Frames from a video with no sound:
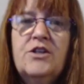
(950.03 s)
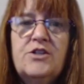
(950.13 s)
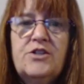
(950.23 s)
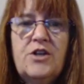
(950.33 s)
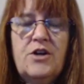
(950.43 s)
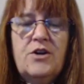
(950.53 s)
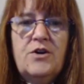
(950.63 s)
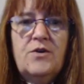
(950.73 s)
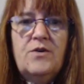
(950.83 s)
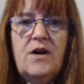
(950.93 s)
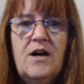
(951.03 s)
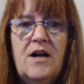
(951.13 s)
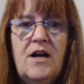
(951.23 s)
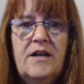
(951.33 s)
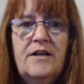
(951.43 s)
So
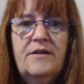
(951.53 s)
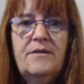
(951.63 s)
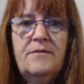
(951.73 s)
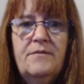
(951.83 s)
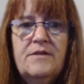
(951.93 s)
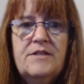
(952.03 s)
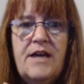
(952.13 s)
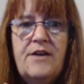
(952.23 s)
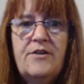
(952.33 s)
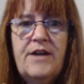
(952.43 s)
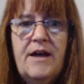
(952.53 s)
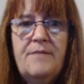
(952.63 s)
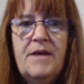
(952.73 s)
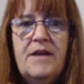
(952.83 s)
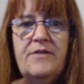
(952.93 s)
Saturday I
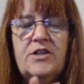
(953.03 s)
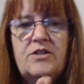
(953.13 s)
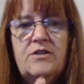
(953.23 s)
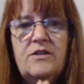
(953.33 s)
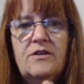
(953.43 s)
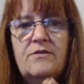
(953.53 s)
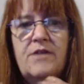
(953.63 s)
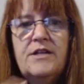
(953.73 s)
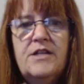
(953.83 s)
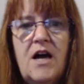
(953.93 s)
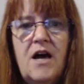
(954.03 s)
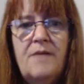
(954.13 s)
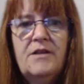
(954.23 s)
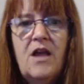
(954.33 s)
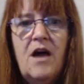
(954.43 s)
made the run to
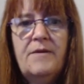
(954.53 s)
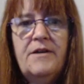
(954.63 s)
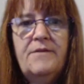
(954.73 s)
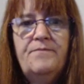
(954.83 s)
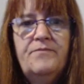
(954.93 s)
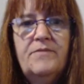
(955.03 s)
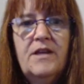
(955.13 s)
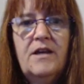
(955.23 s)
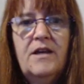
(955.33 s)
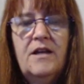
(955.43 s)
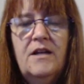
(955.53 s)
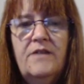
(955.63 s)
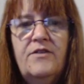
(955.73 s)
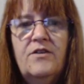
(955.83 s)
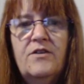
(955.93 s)
Hobby Lobby, and
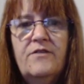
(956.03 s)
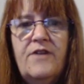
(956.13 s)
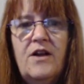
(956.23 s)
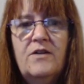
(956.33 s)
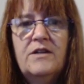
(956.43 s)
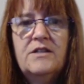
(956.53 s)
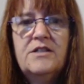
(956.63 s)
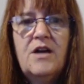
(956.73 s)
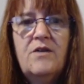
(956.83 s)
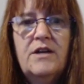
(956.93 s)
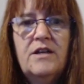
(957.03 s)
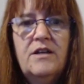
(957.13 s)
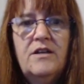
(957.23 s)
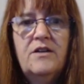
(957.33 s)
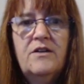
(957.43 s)
if you're following the
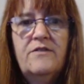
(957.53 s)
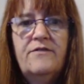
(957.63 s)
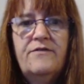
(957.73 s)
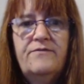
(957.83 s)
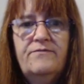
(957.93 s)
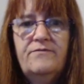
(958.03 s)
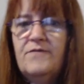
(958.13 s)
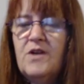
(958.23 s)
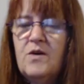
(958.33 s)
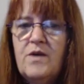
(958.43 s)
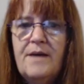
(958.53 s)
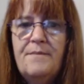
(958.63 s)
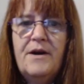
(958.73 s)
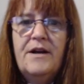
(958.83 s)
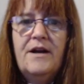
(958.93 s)
sewing, you'll know what I
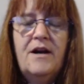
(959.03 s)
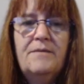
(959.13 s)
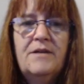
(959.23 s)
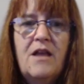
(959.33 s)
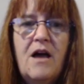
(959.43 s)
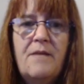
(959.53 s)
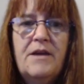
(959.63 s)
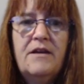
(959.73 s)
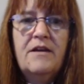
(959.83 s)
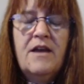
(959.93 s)
bought at Hobby Lobby,